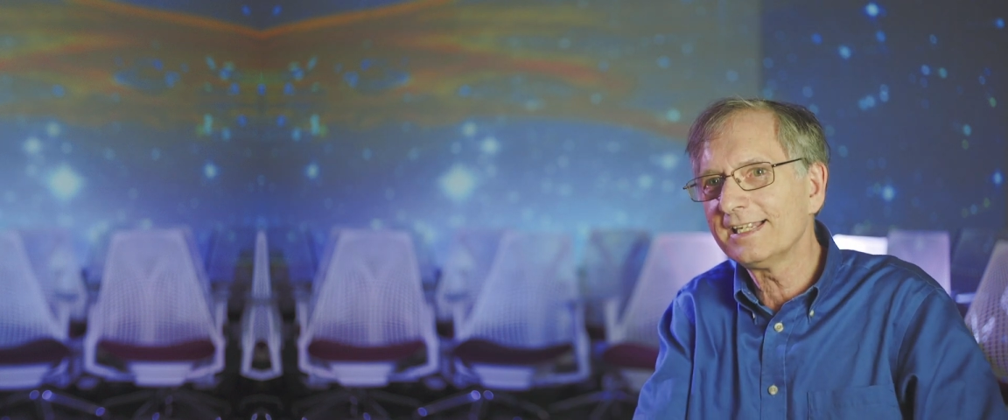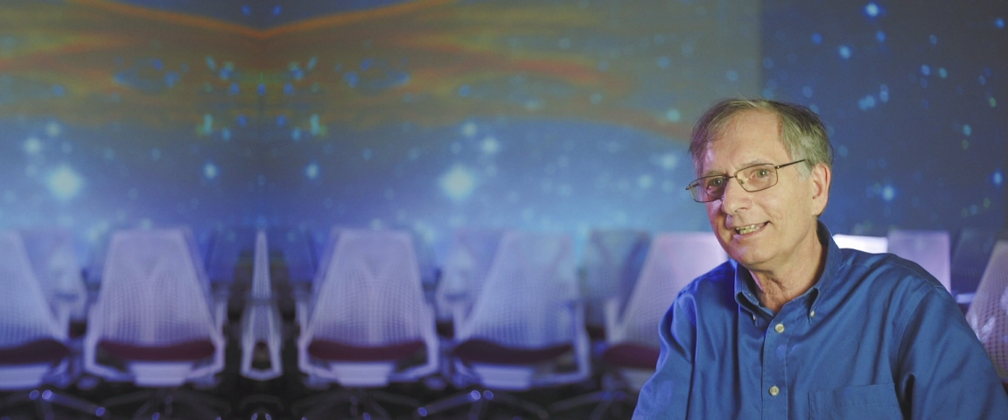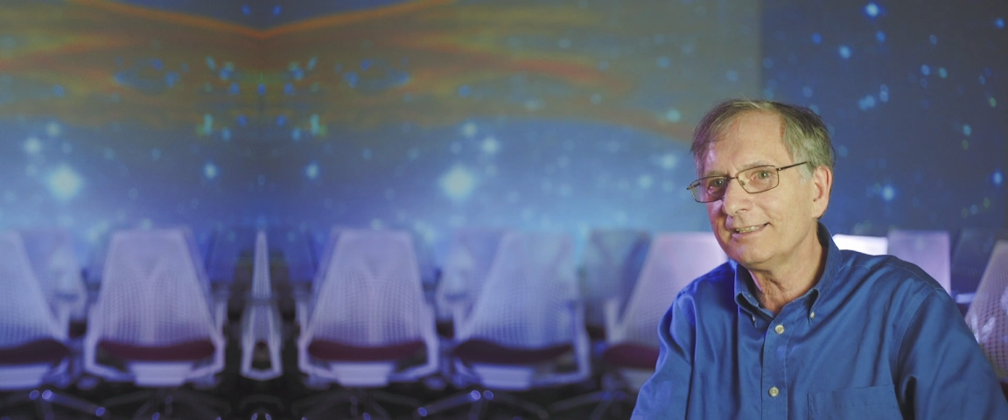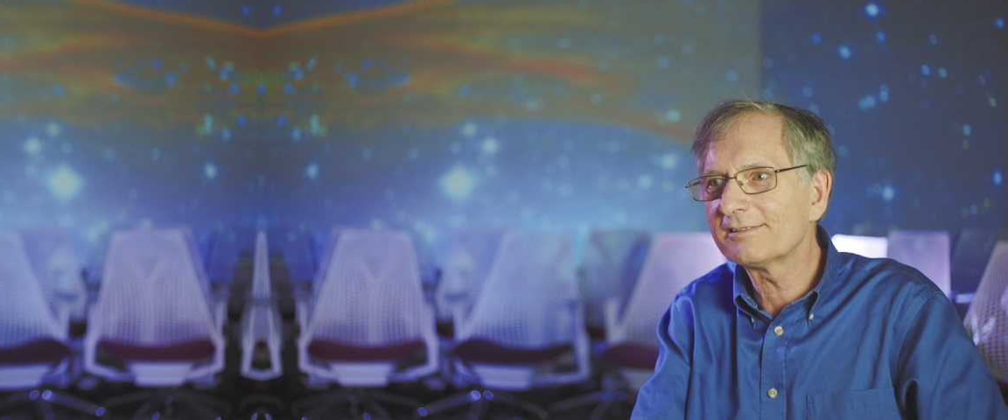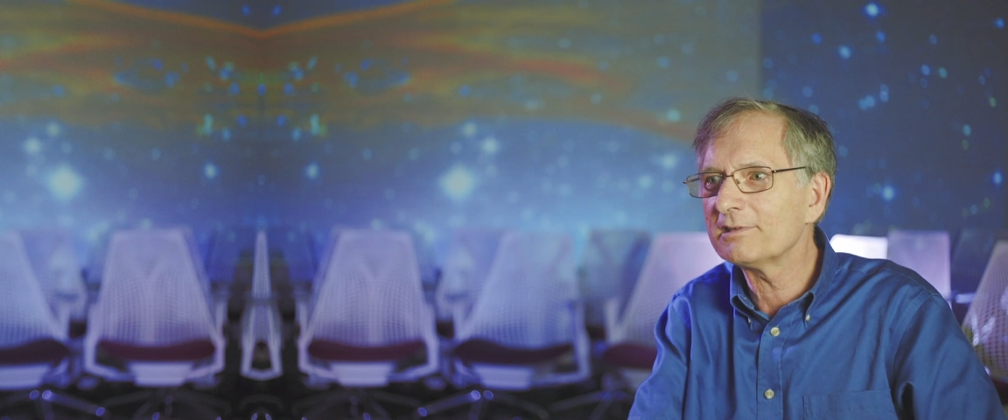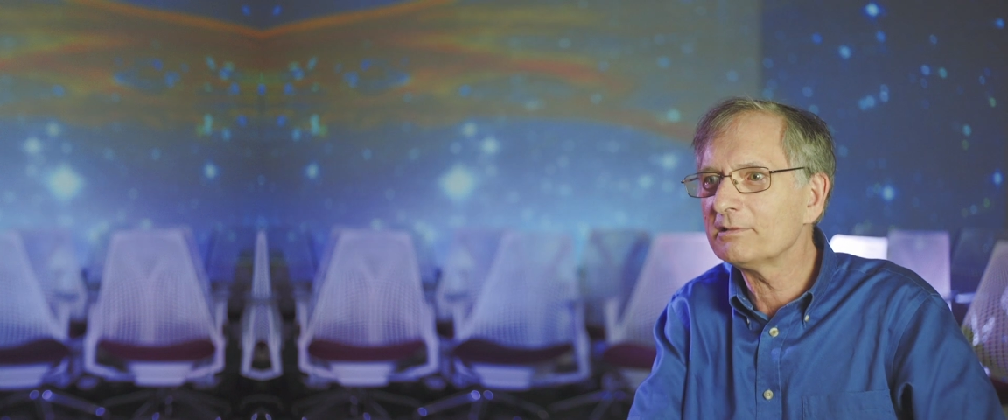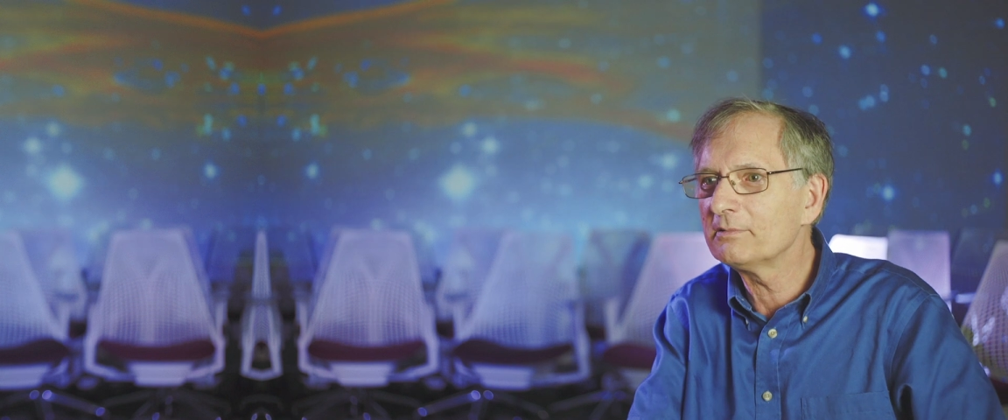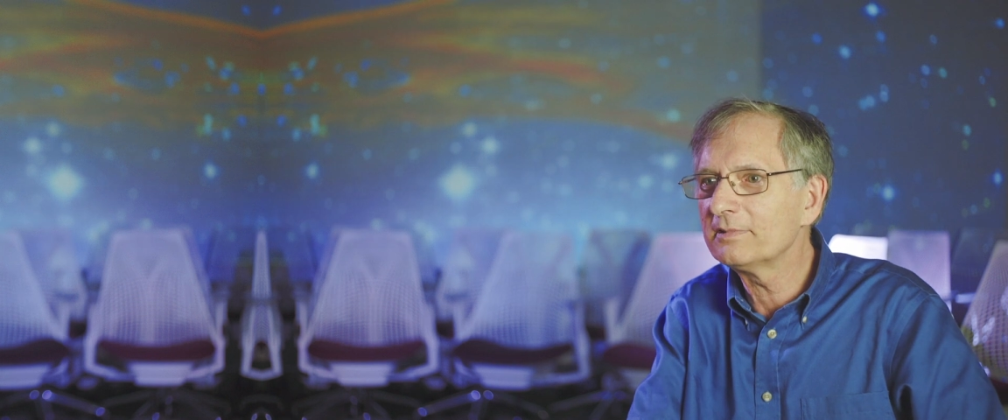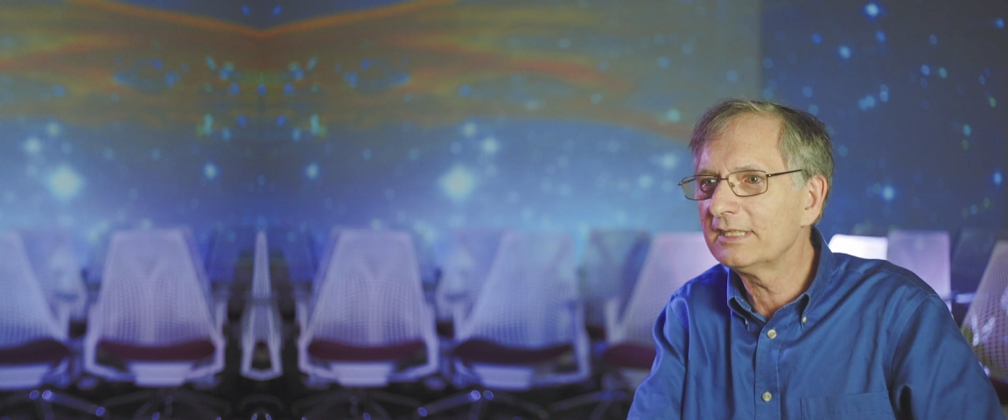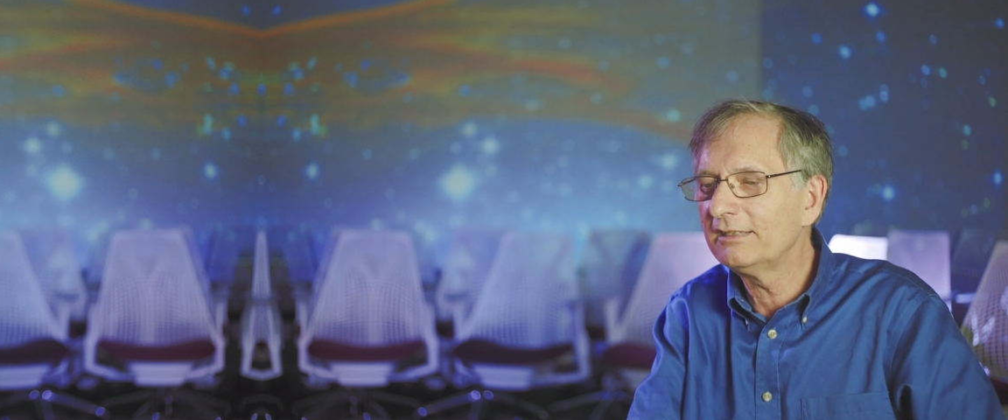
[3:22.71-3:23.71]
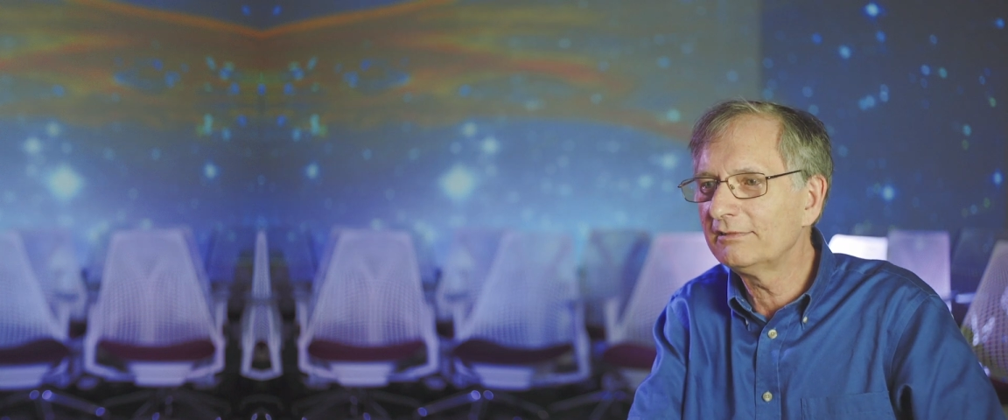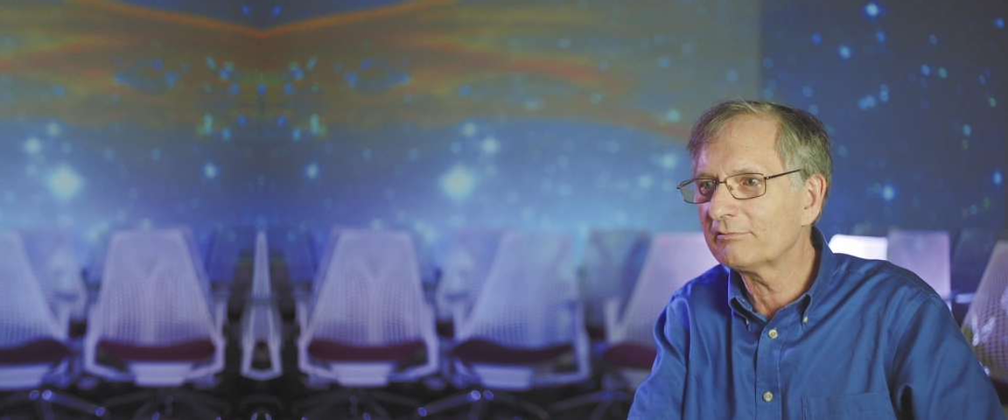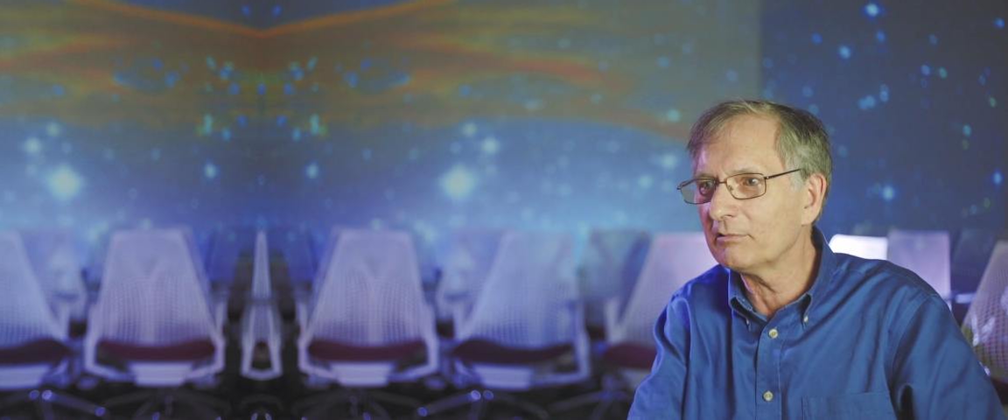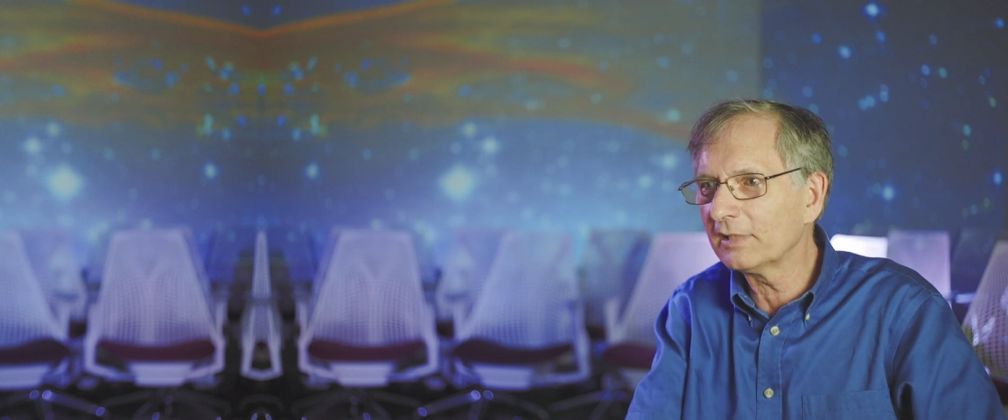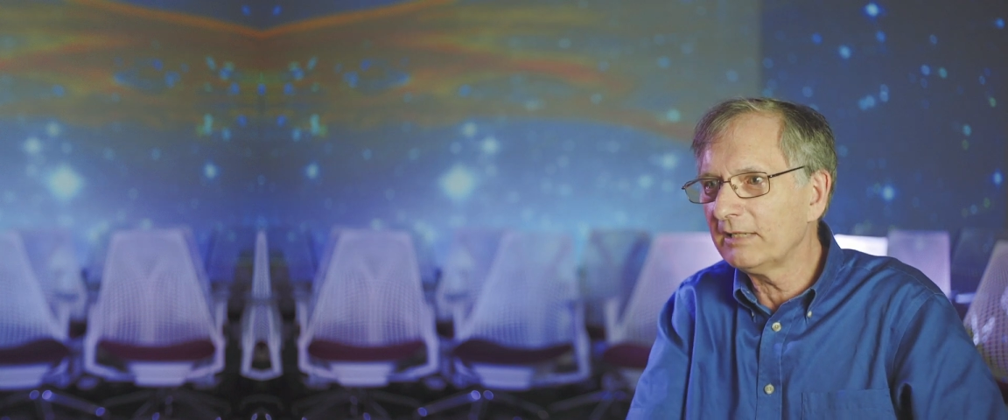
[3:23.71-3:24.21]
And so the
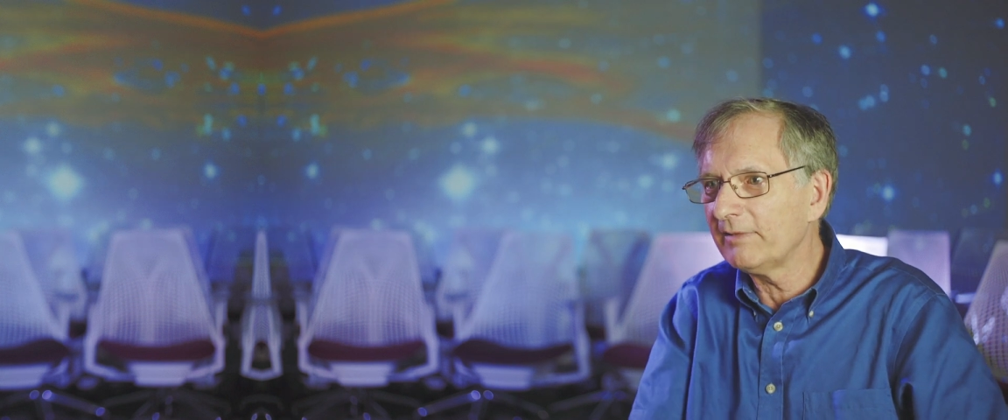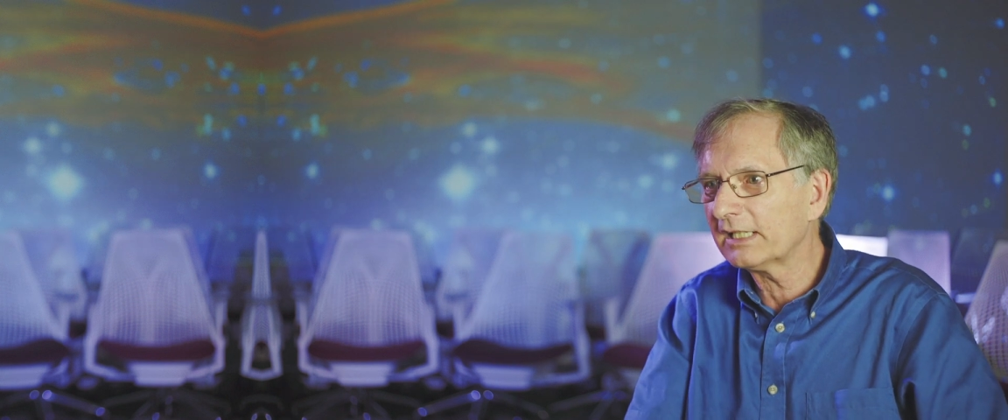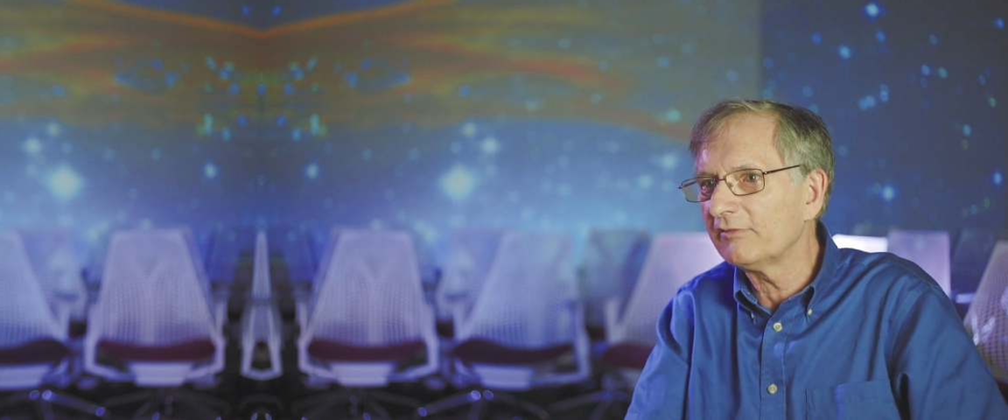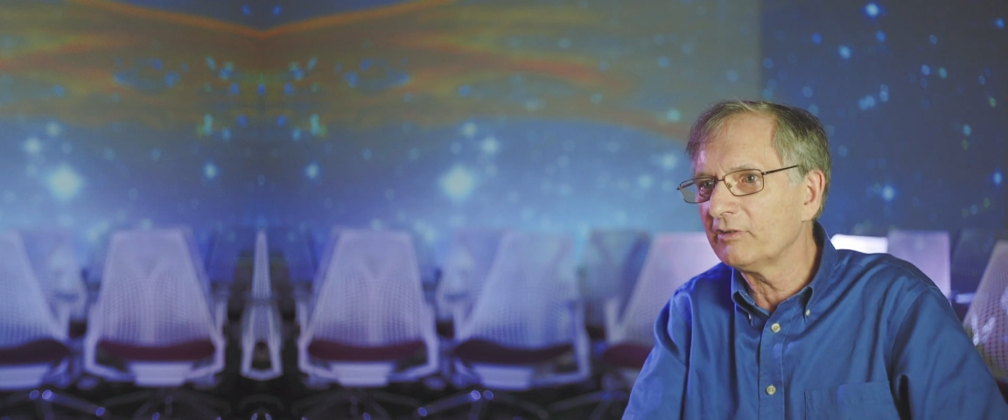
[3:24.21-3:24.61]
strongly interacting